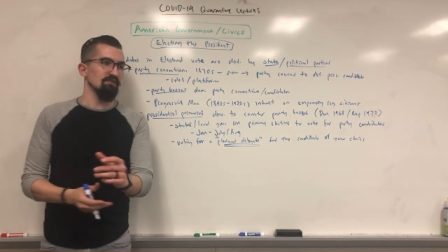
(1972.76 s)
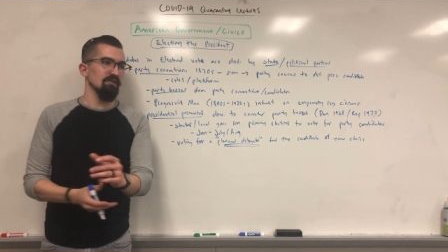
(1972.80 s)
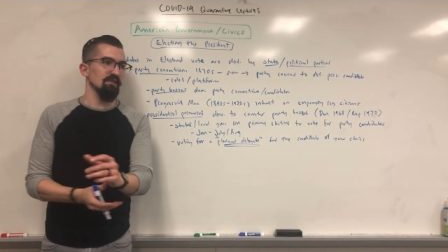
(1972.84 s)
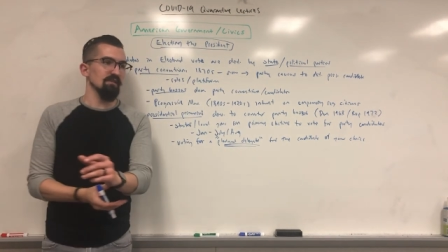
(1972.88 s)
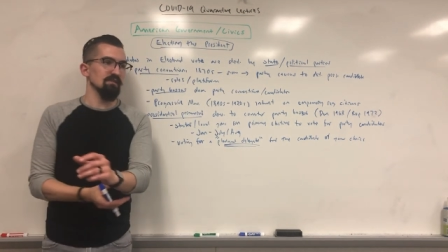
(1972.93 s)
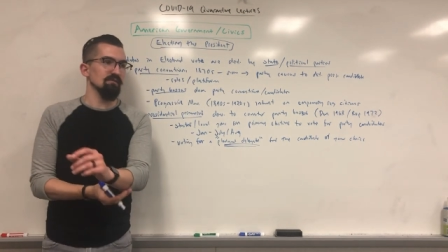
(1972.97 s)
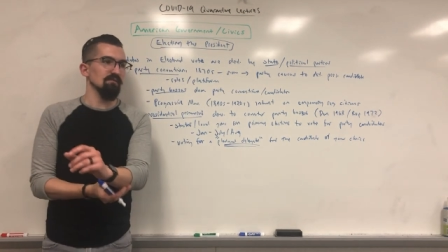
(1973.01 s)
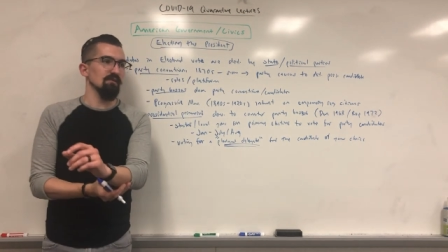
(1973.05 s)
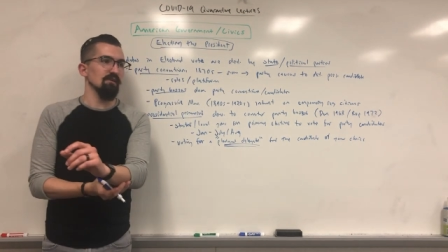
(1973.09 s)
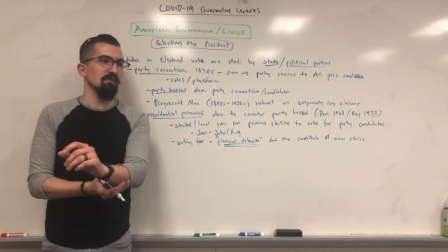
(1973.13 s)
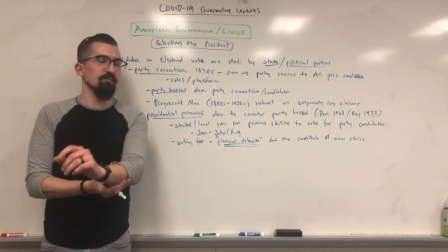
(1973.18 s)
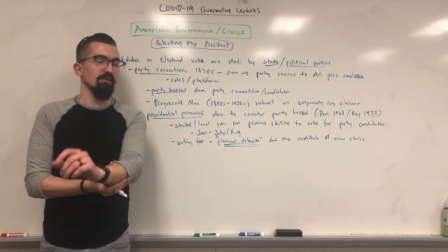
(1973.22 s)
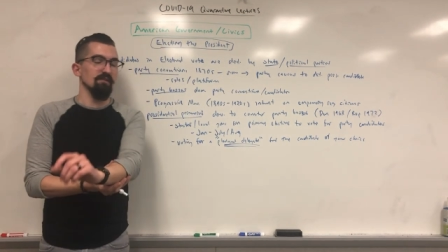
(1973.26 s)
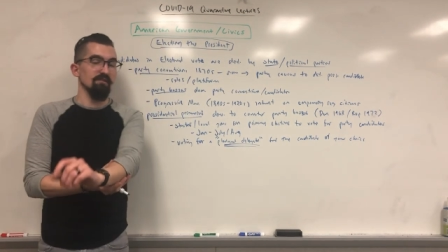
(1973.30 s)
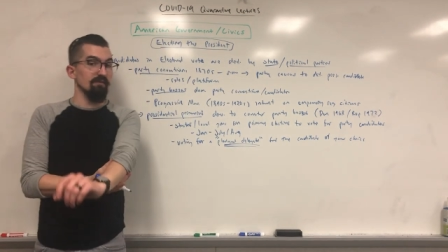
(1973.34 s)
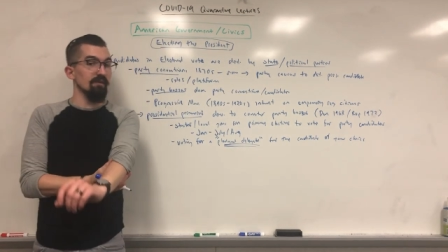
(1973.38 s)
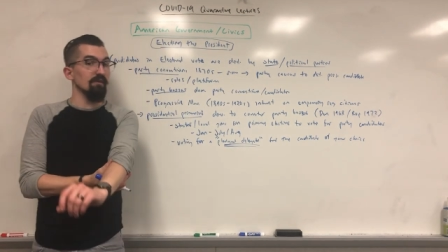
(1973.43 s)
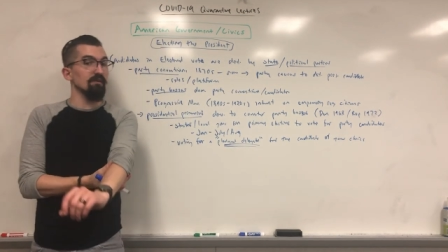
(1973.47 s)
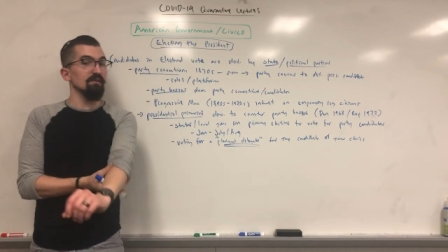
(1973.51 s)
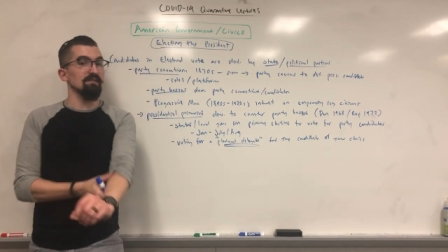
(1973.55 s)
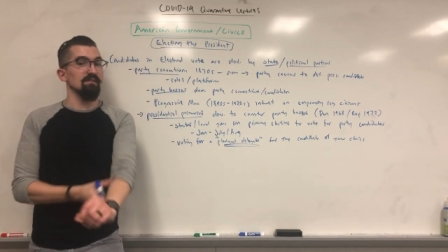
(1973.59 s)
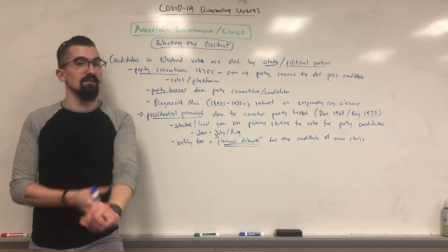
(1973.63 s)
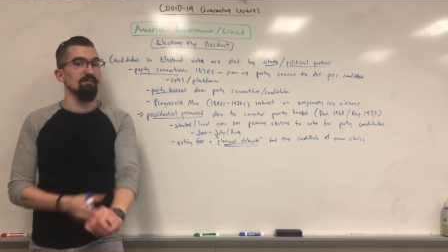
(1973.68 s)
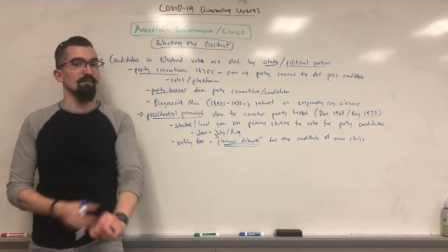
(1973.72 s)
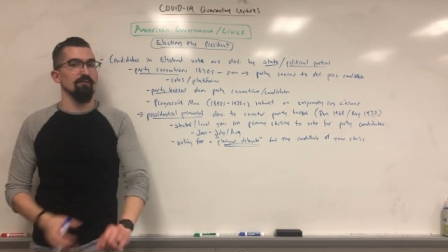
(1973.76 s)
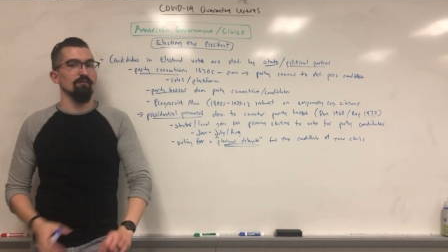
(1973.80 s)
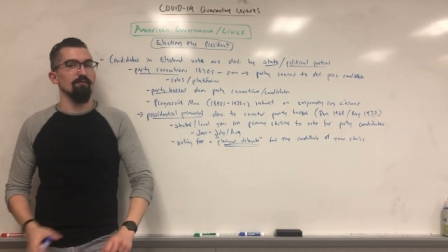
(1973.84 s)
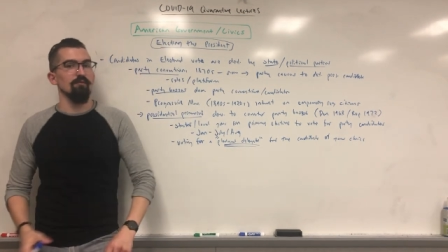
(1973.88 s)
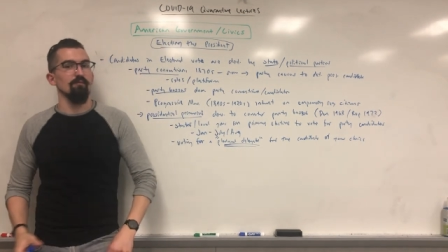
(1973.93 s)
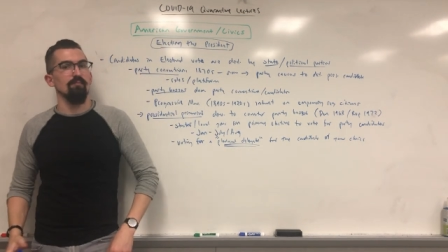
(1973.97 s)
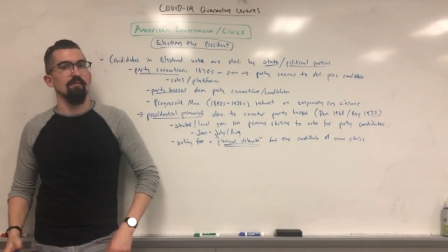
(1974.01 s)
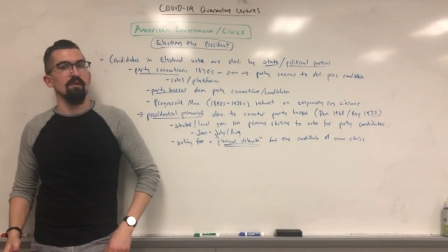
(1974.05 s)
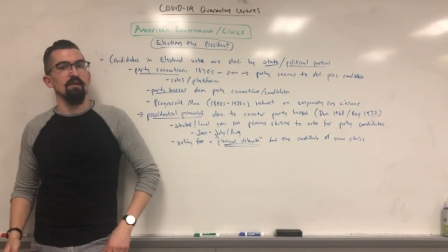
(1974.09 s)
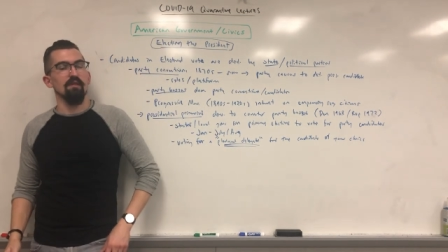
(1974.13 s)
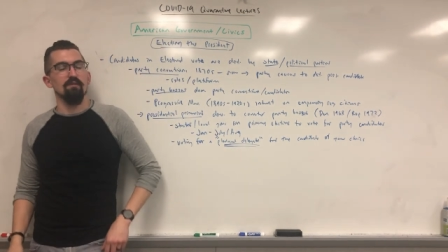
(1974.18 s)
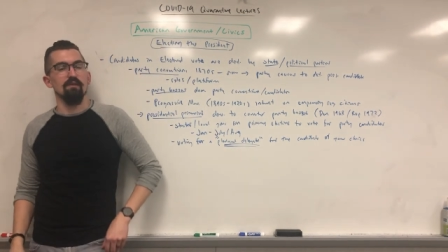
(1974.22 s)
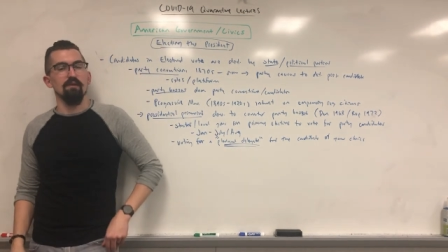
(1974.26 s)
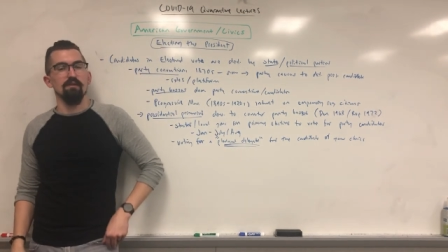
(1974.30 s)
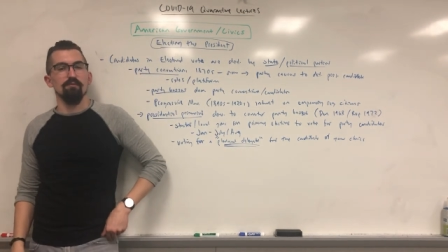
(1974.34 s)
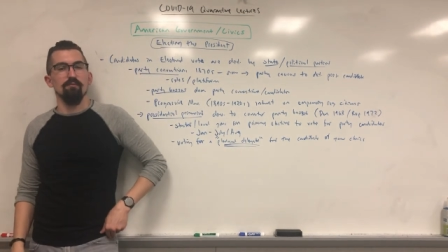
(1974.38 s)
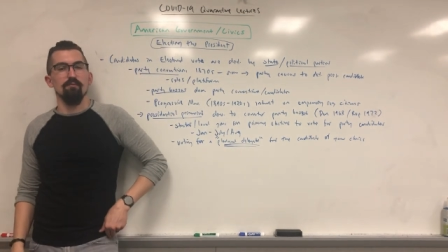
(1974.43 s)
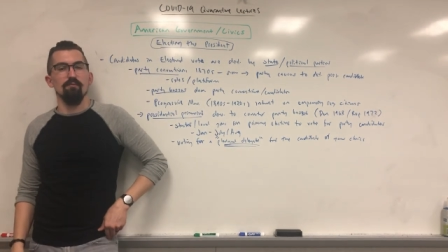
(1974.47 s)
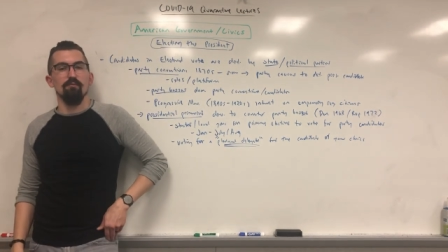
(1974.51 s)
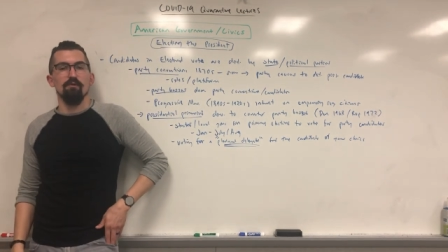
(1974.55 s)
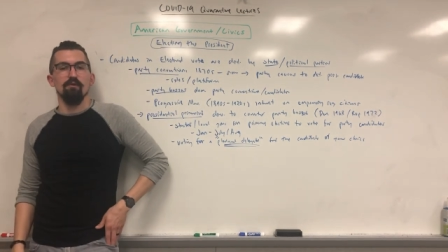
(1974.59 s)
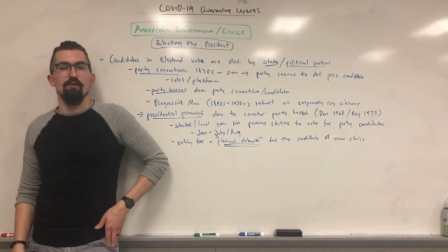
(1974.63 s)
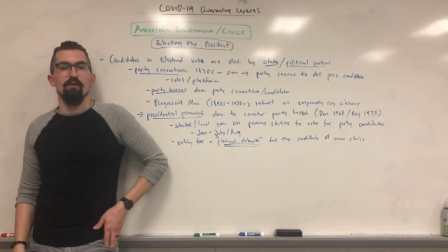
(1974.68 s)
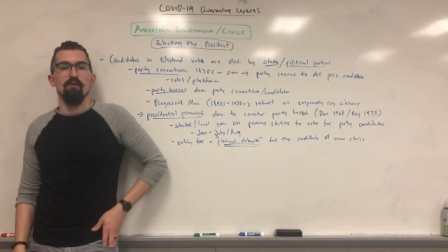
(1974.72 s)
just like, but it's very similar to a mini
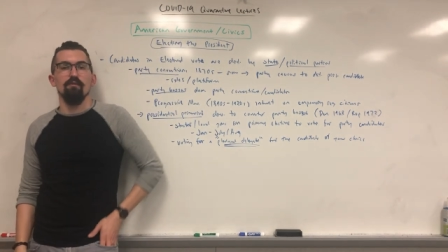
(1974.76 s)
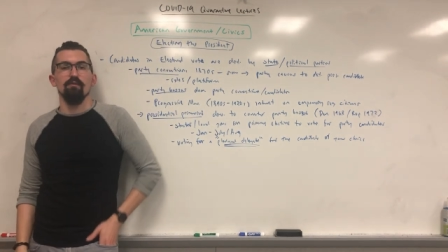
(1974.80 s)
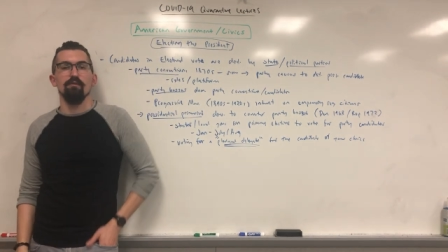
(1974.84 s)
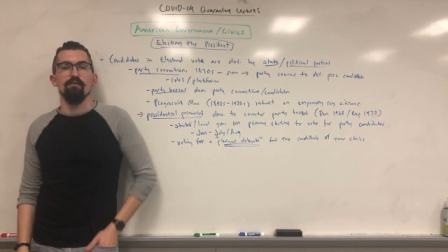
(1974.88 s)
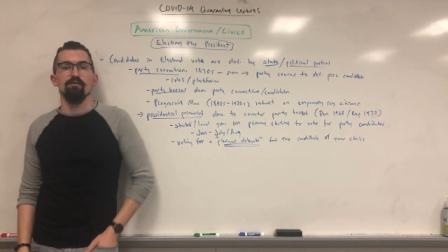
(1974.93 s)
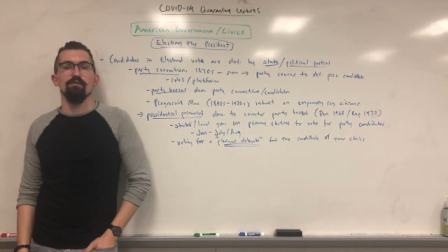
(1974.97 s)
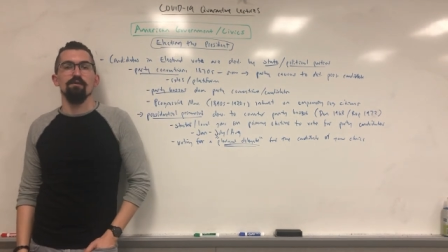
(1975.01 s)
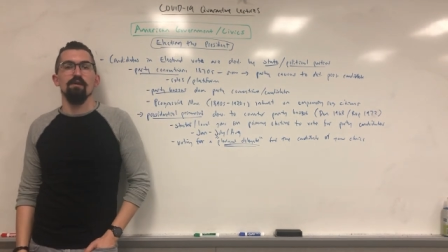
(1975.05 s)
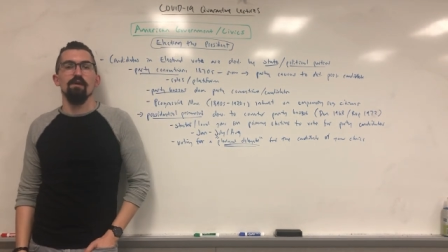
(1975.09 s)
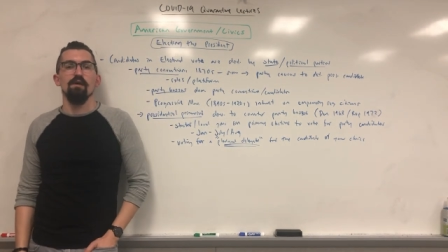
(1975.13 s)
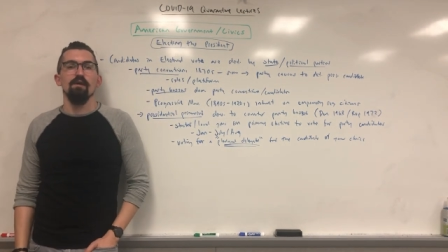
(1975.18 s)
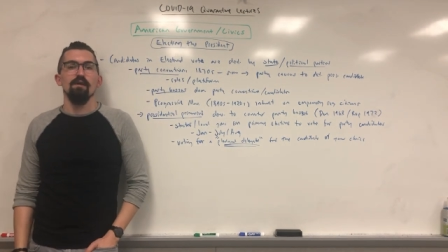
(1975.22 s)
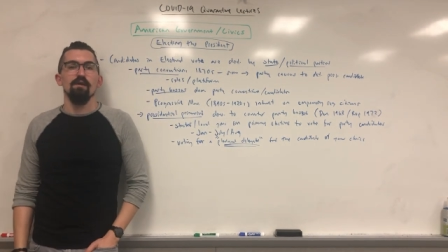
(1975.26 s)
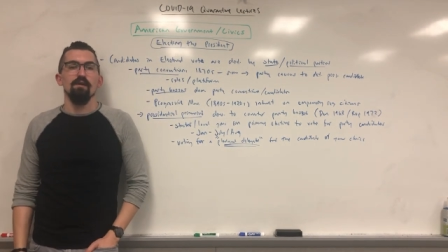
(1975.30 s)
electoral college.